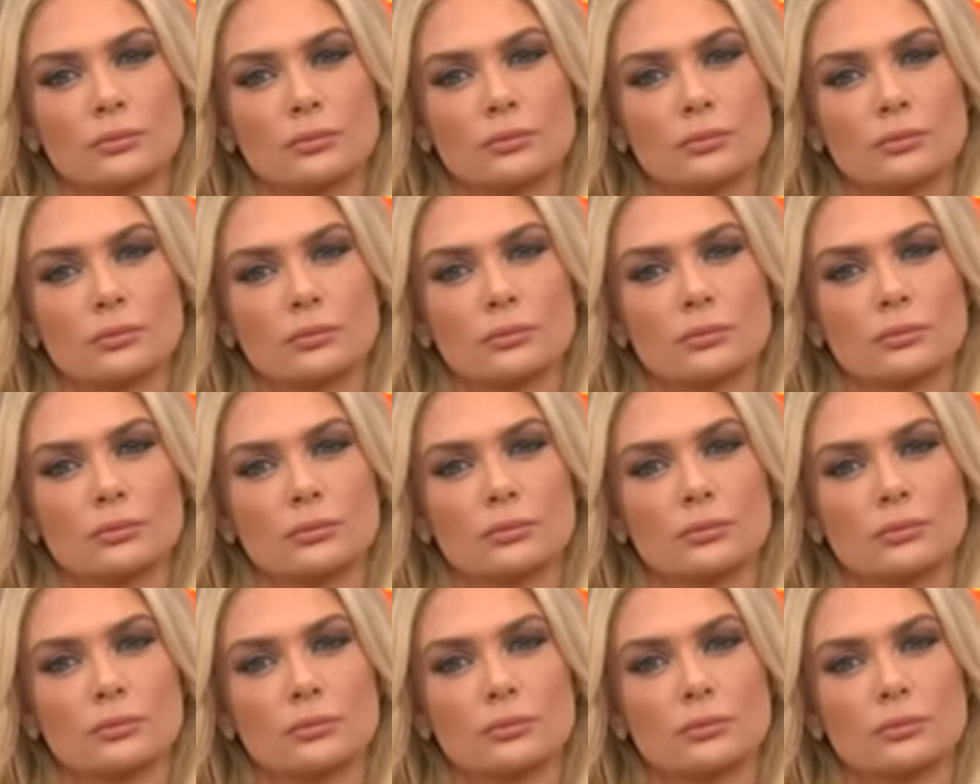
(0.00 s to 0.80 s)

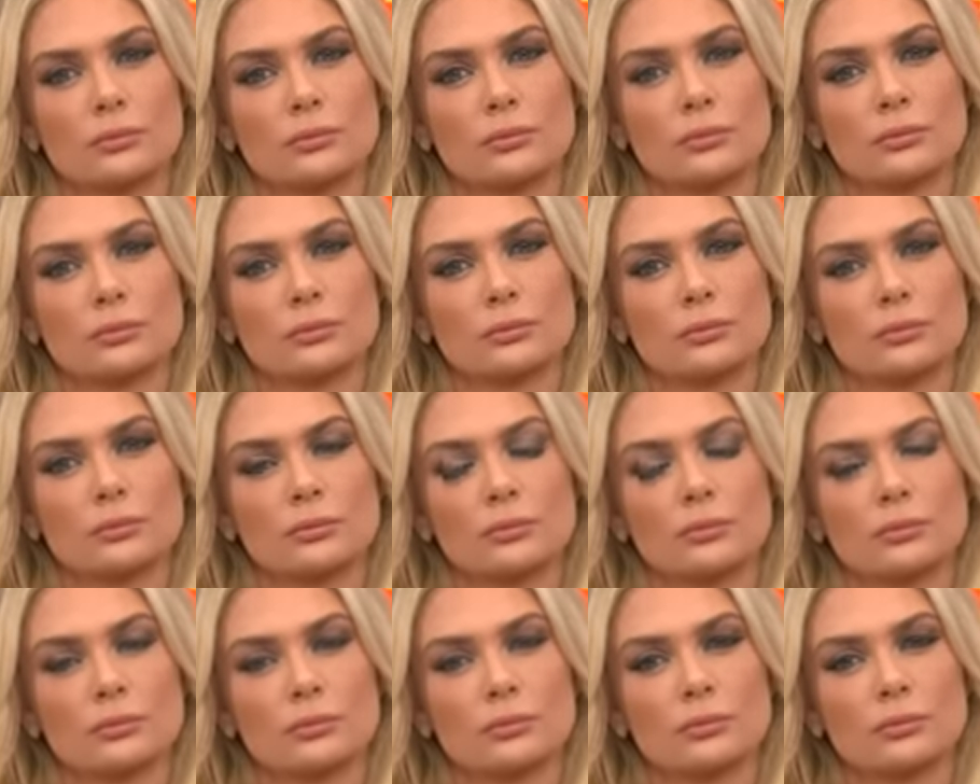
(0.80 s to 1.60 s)

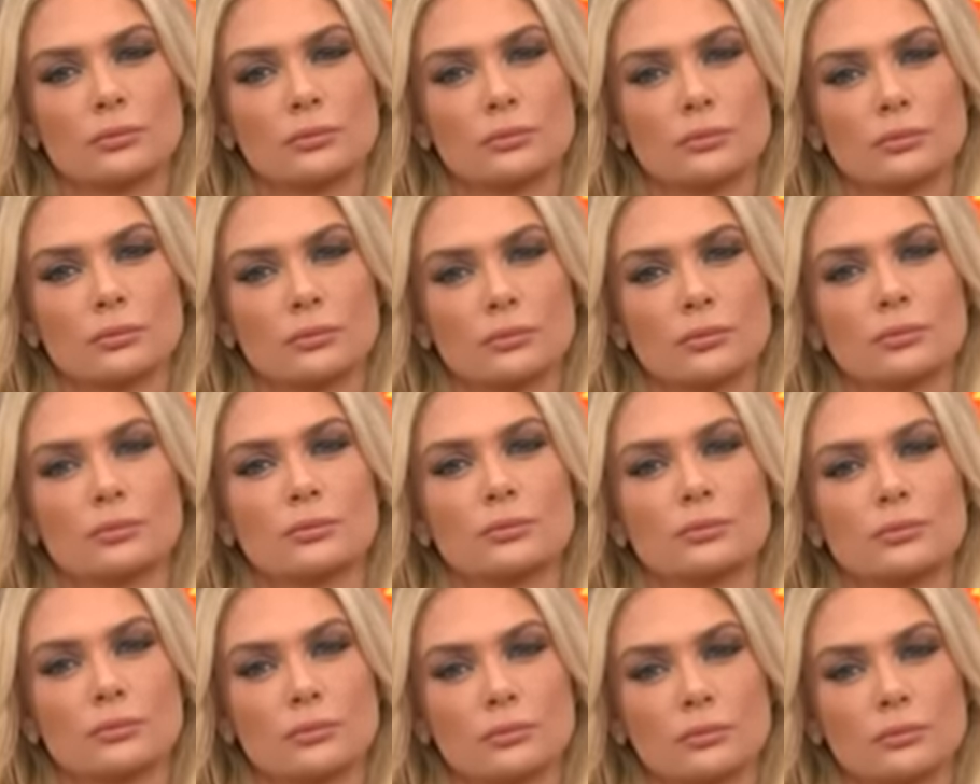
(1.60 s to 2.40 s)

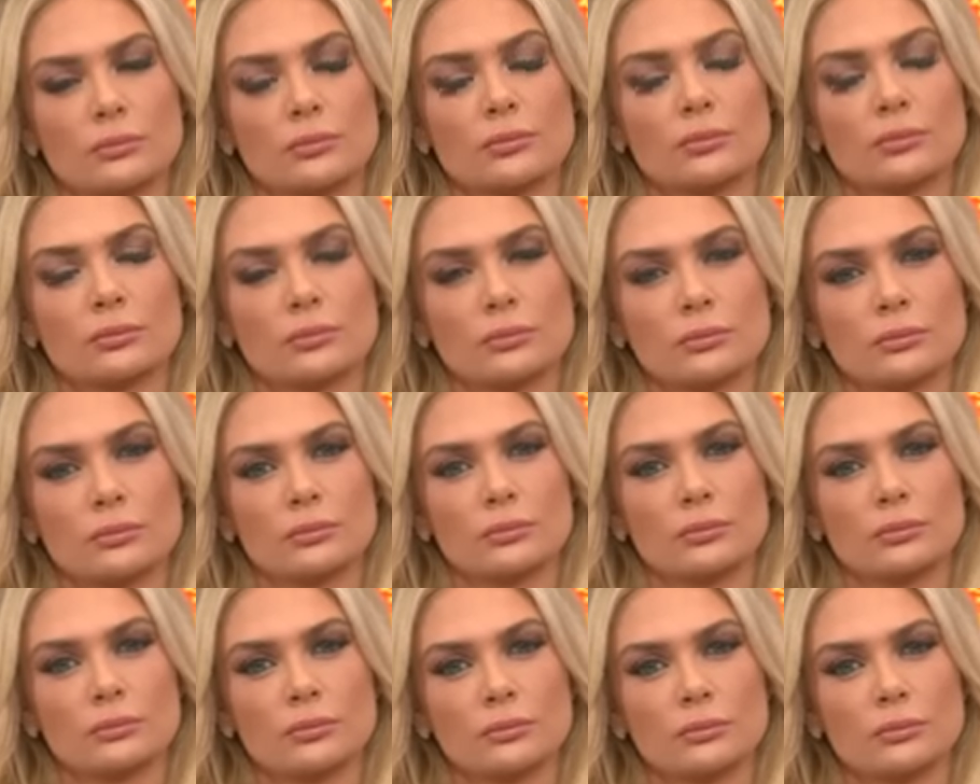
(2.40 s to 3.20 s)

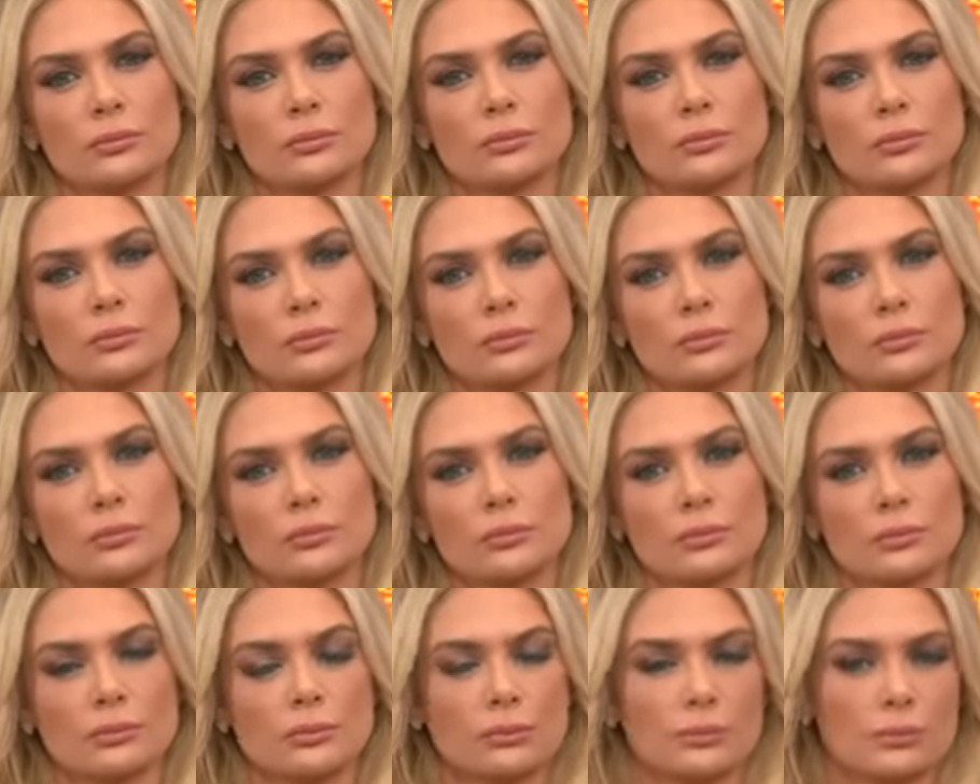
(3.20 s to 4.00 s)

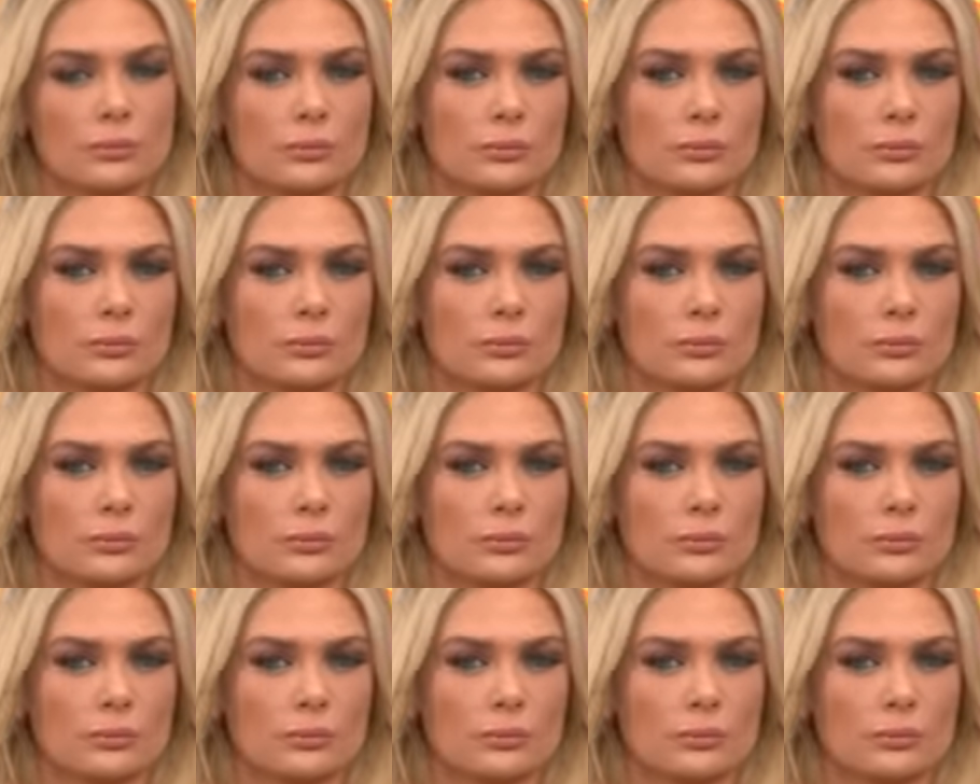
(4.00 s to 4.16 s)
No words are spoken by the person on screen.